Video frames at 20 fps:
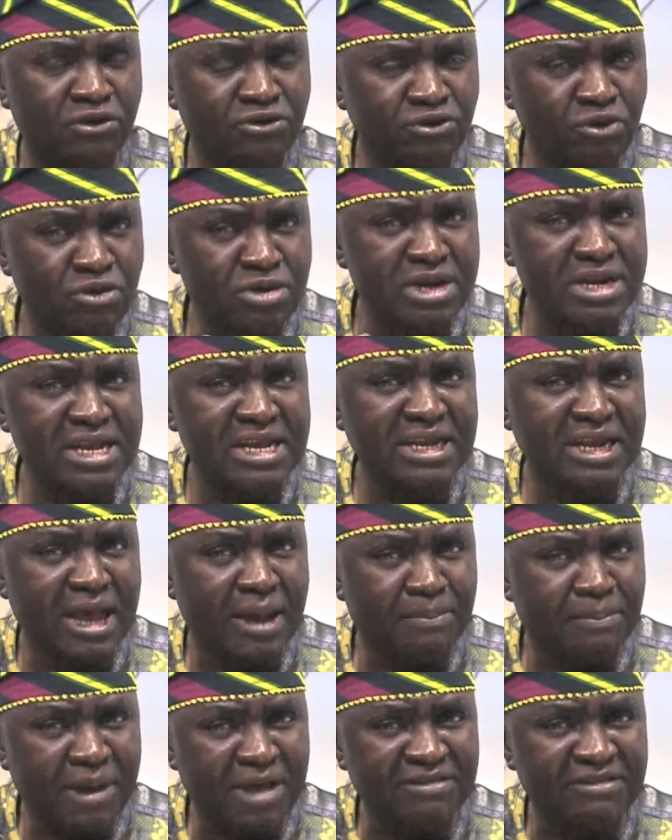they also
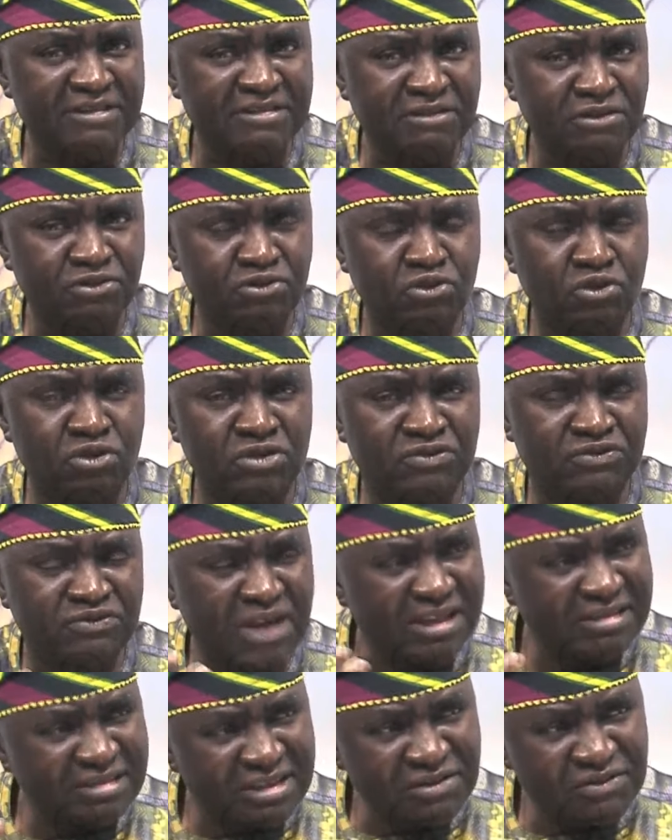need capacity to
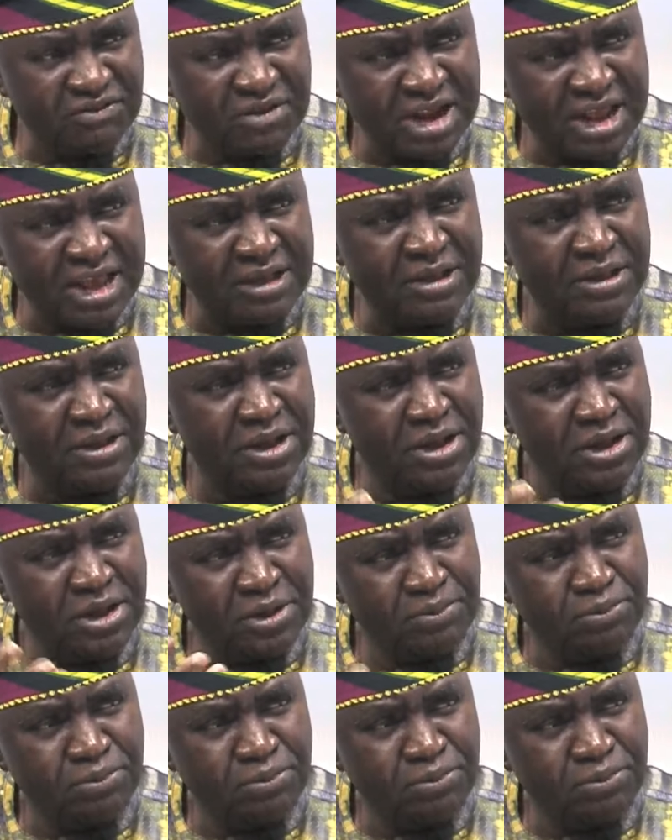effectively